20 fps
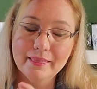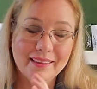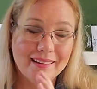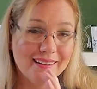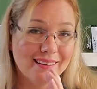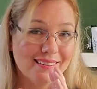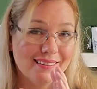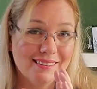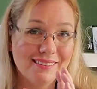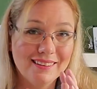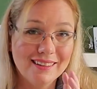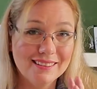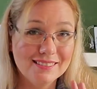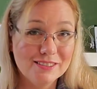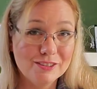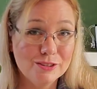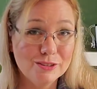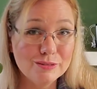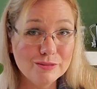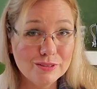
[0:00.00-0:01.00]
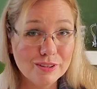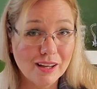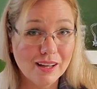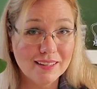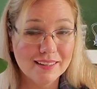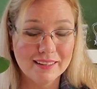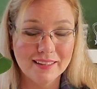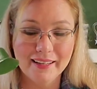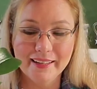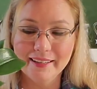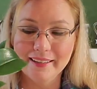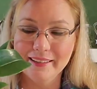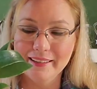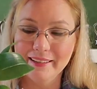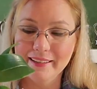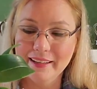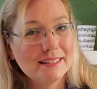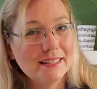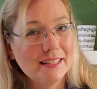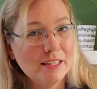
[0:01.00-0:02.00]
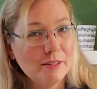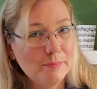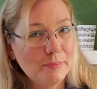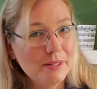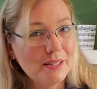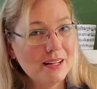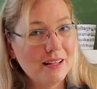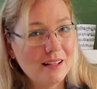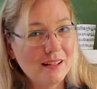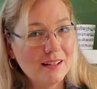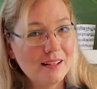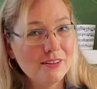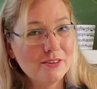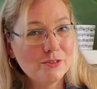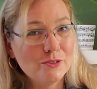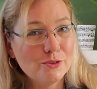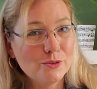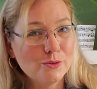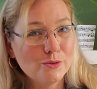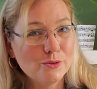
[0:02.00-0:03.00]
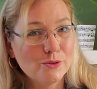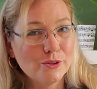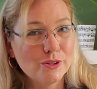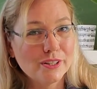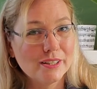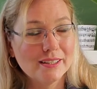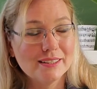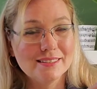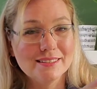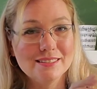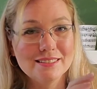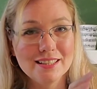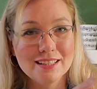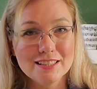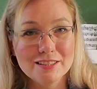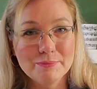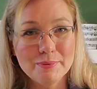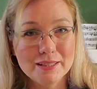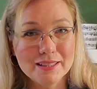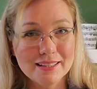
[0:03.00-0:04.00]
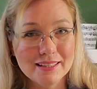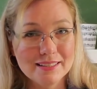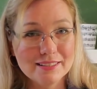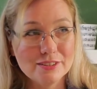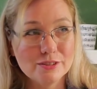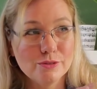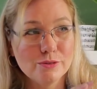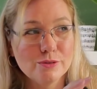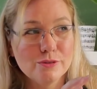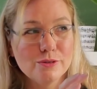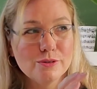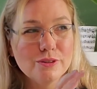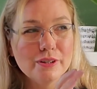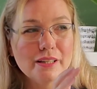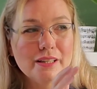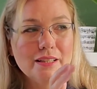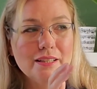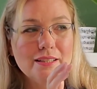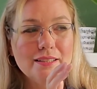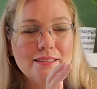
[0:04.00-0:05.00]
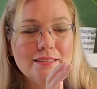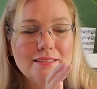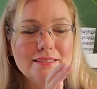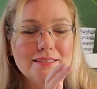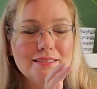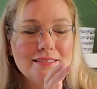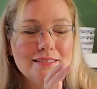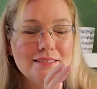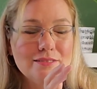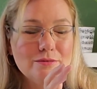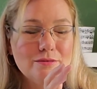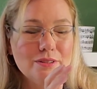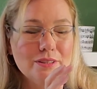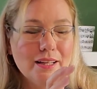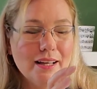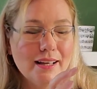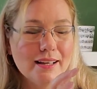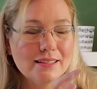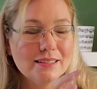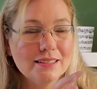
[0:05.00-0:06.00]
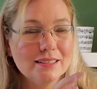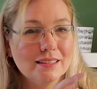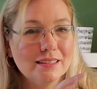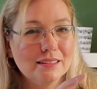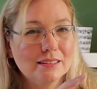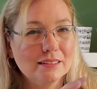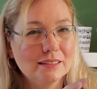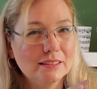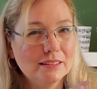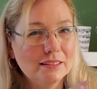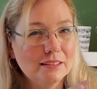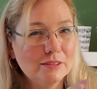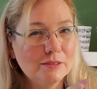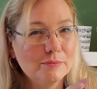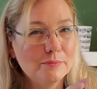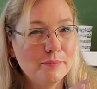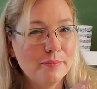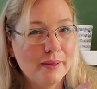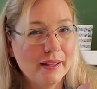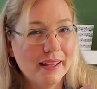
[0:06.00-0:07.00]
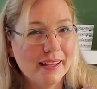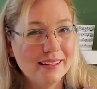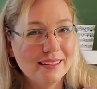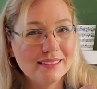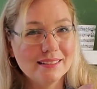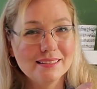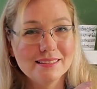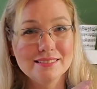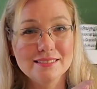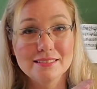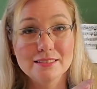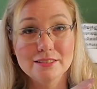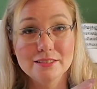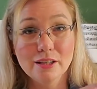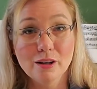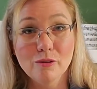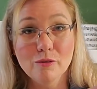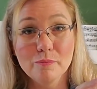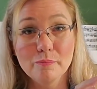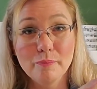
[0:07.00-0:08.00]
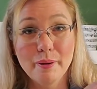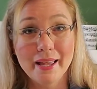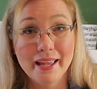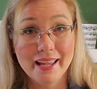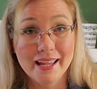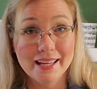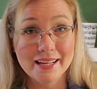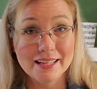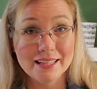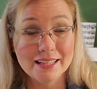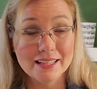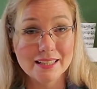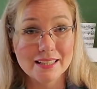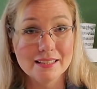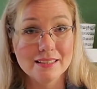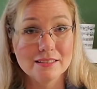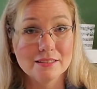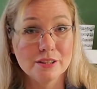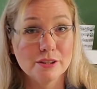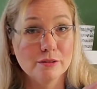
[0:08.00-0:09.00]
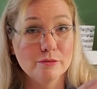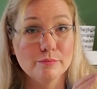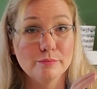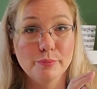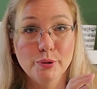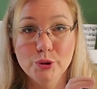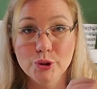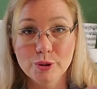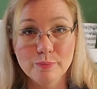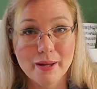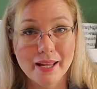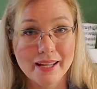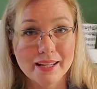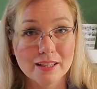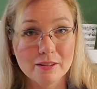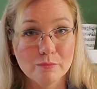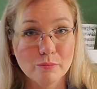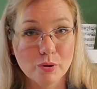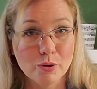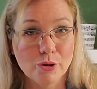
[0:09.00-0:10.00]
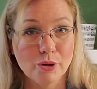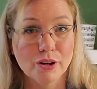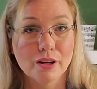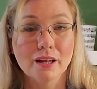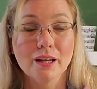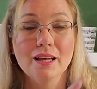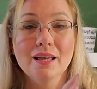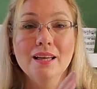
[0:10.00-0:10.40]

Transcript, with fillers: They they do not like it. Keep an eye on your orchid. Just because your orchid is reacting a little badly, don't panic and don't put it back in bark.